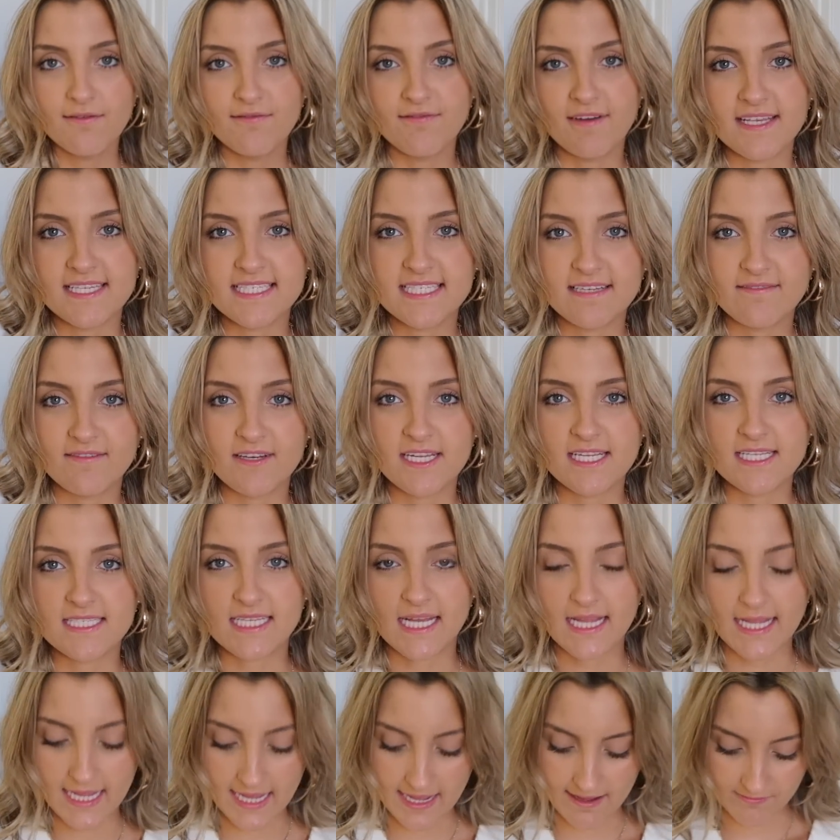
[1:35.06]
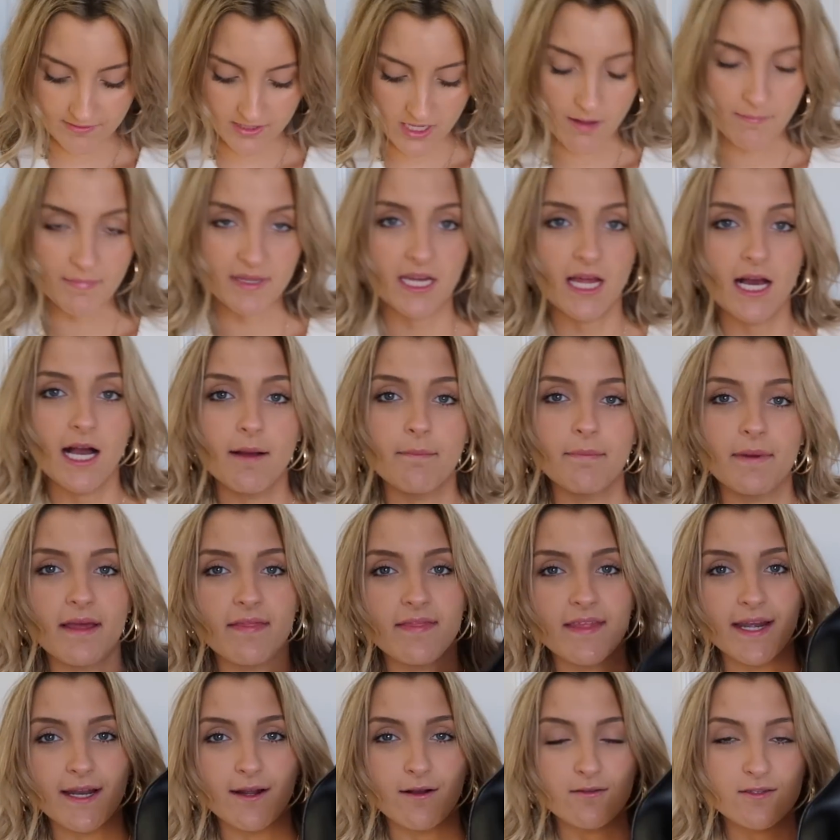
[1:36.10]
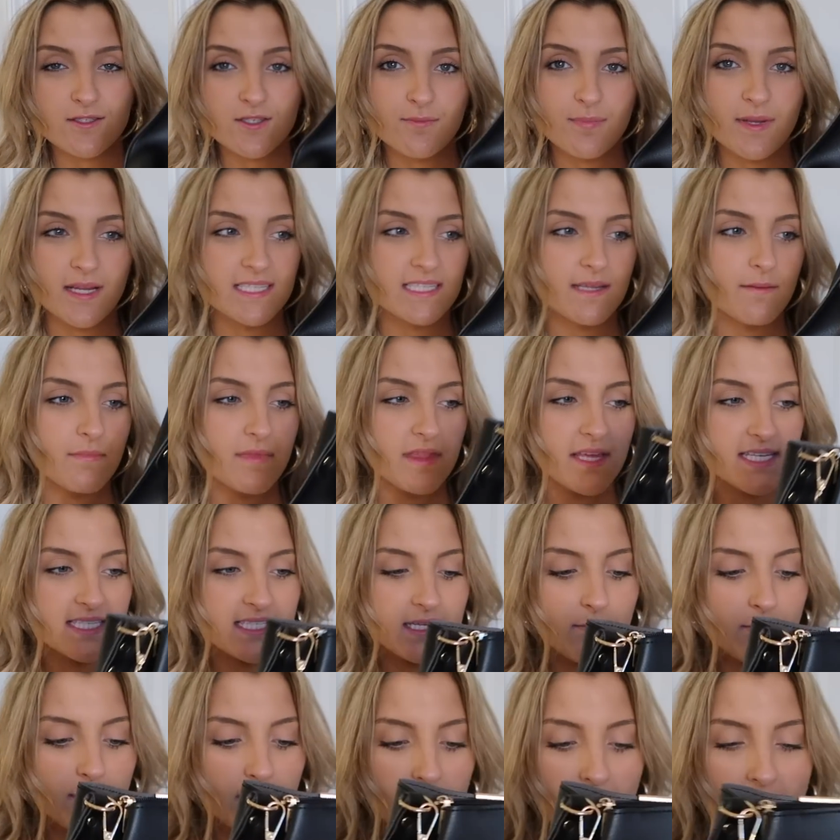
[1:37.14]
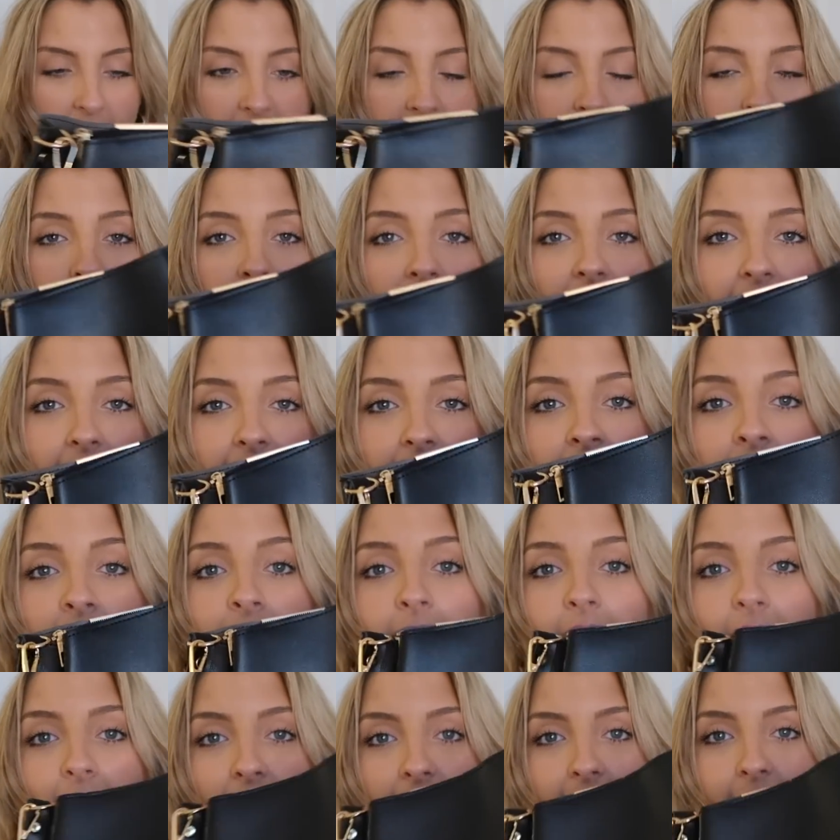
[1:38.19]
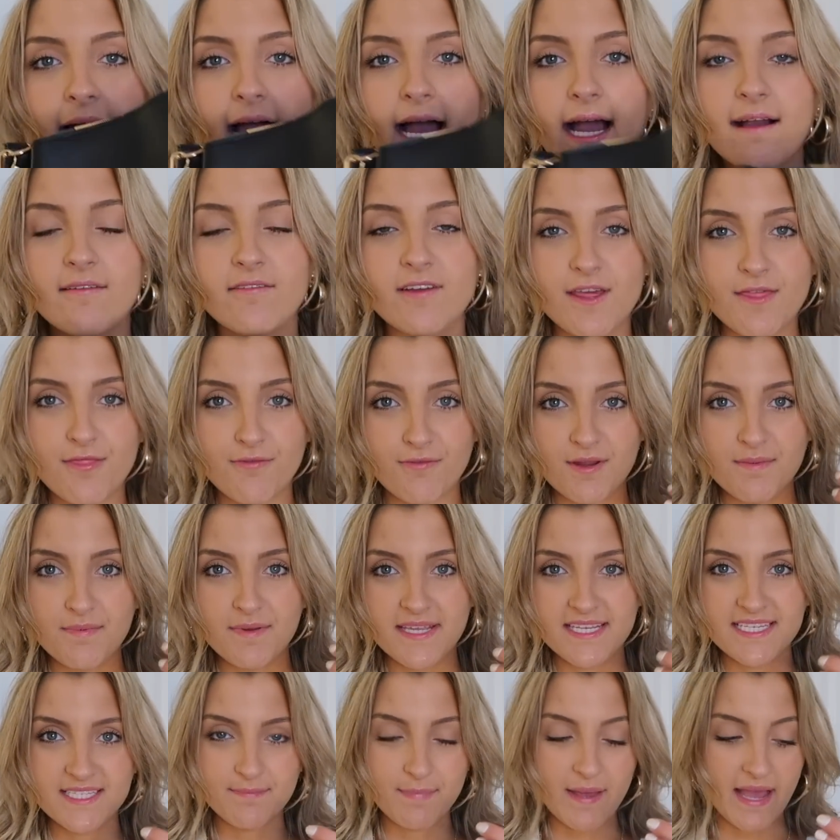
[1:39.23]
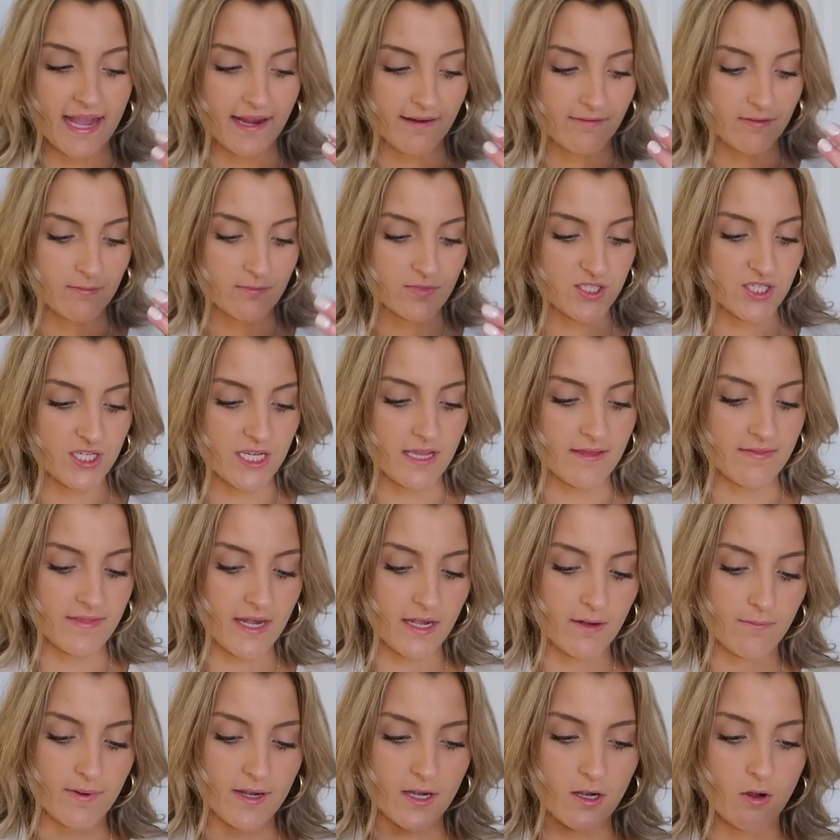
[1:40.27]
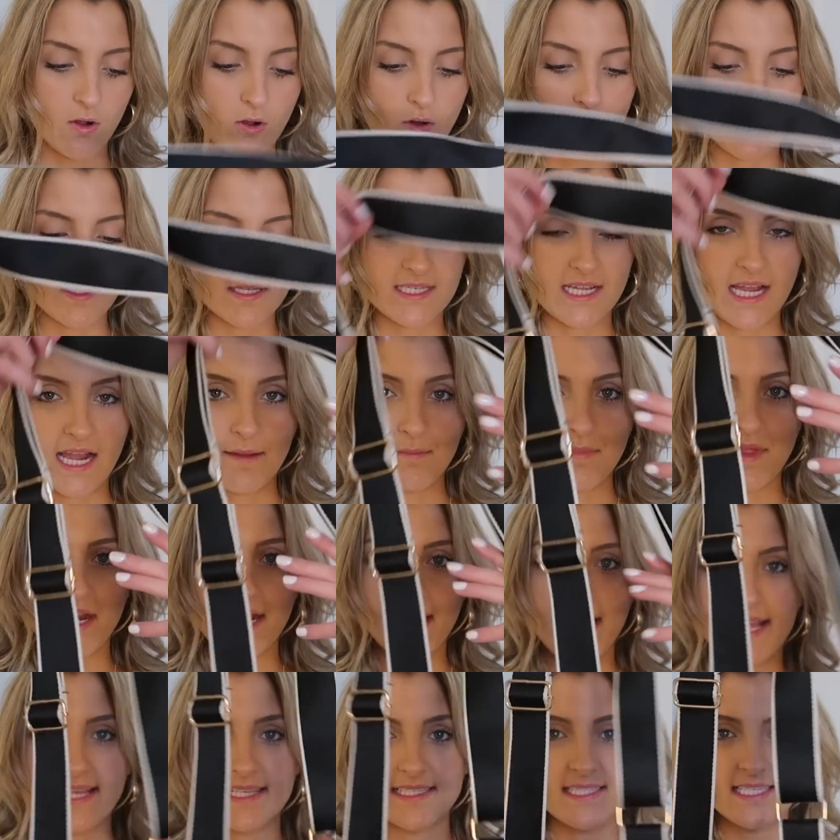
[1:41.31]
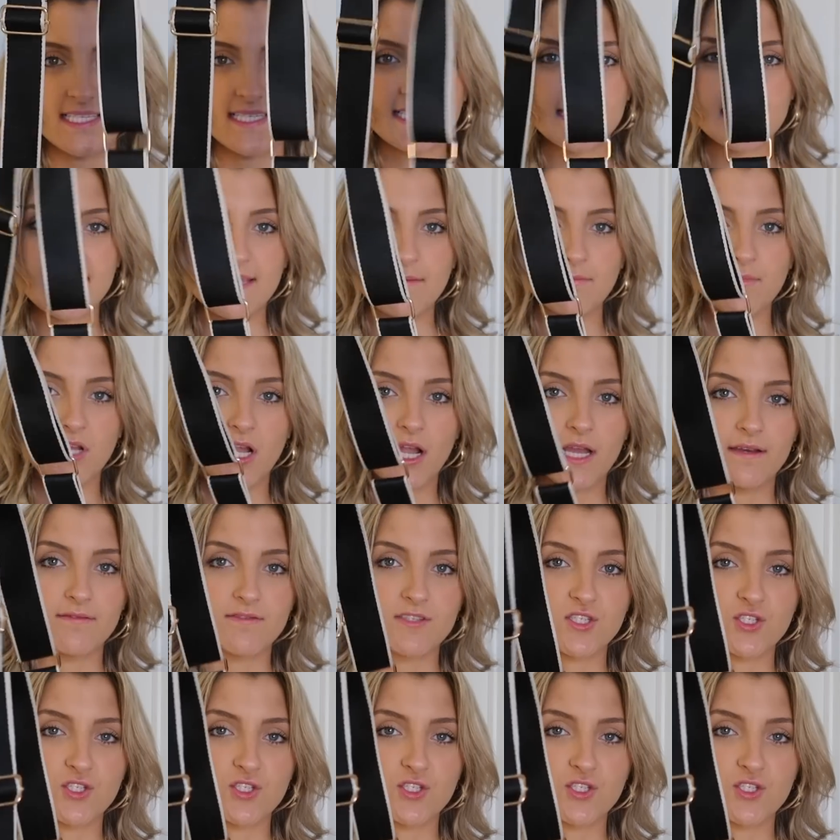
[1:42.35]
festivities I have coming up. And then I also picked up this black bag. I have a three-piece bag from SheIn that I wear all the time that has this same kind of